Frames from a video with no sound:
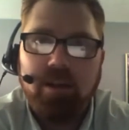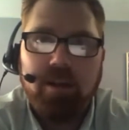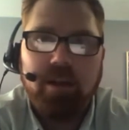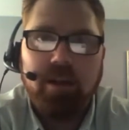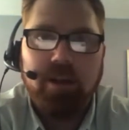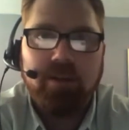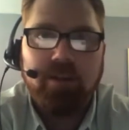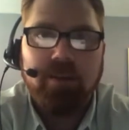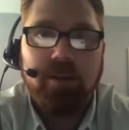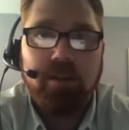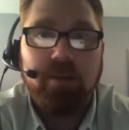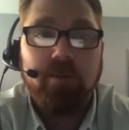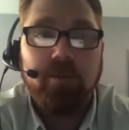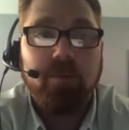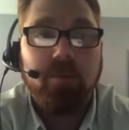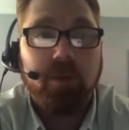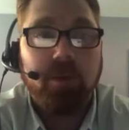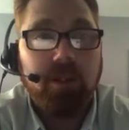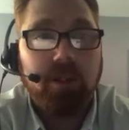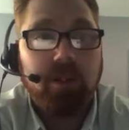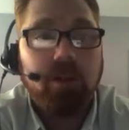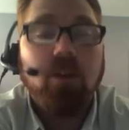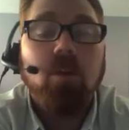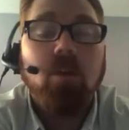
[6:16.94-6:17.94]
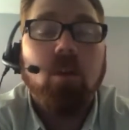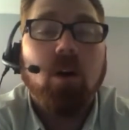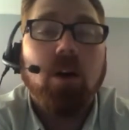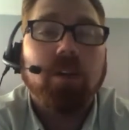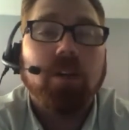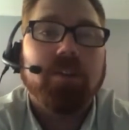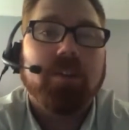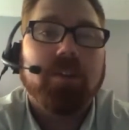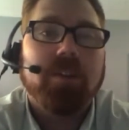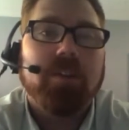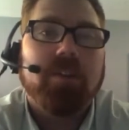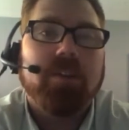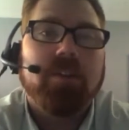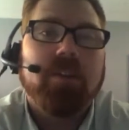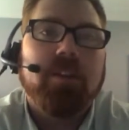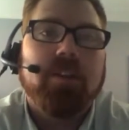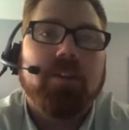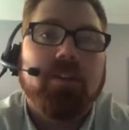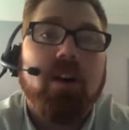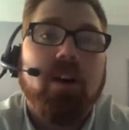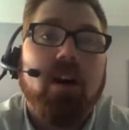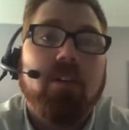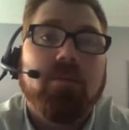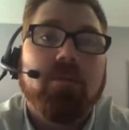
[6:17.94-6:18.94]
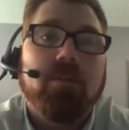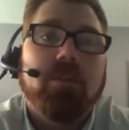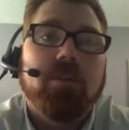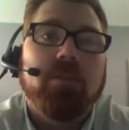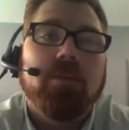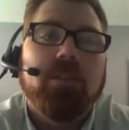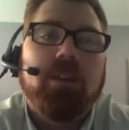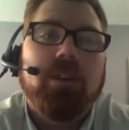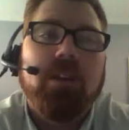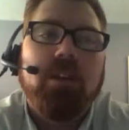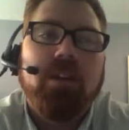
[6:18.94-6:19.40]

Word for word: it's it's really nuanced. It's it's thoughtful.